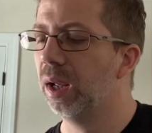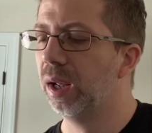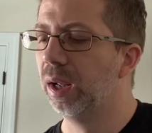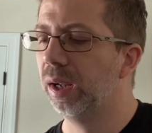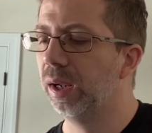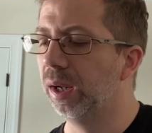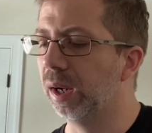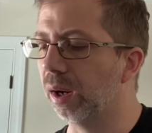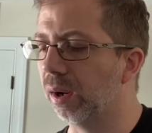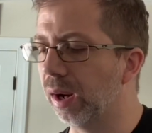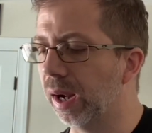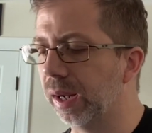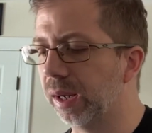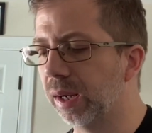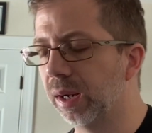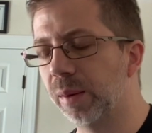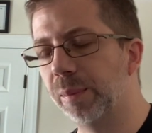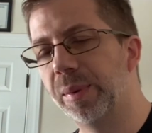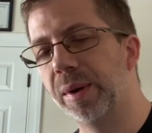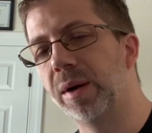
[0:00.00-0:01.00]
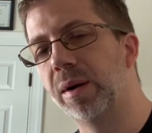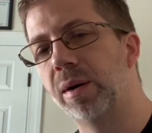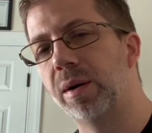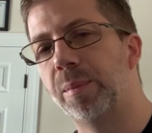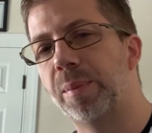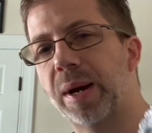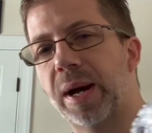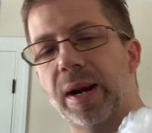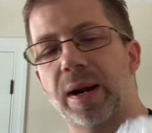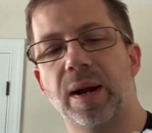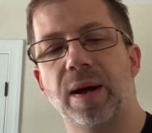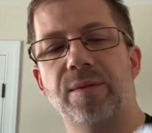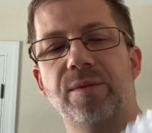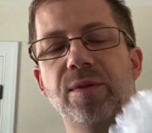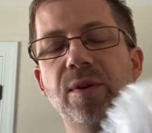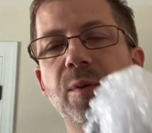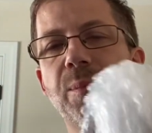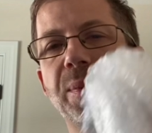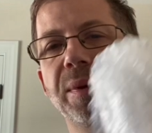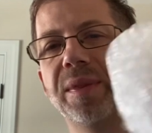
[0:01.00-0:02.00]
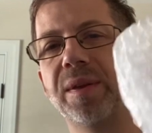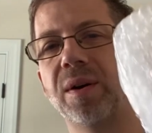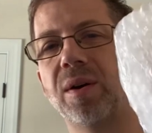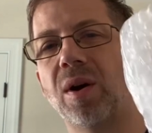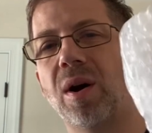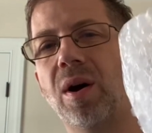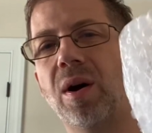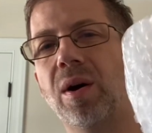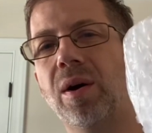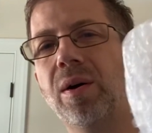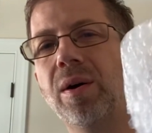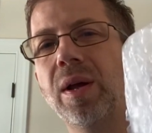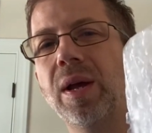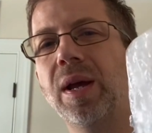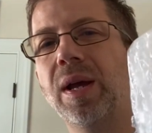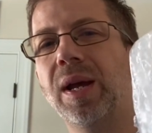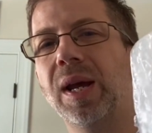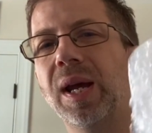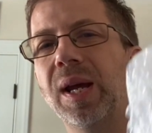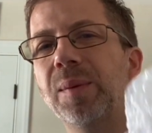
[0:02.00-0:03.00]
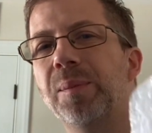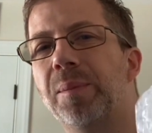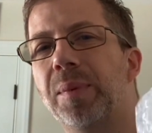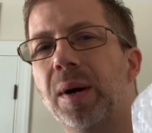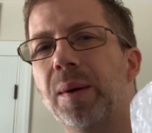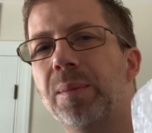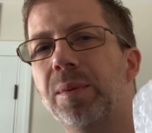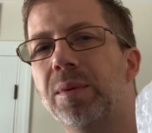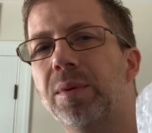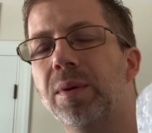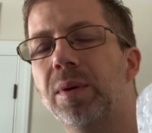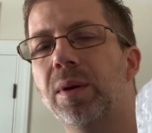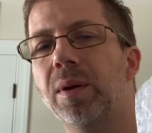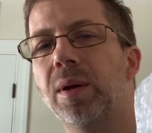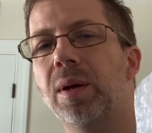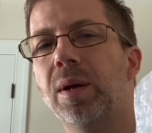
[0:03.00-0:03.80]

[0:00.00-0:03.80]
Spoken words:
I get a bigger padded envelope, but they're all in bubble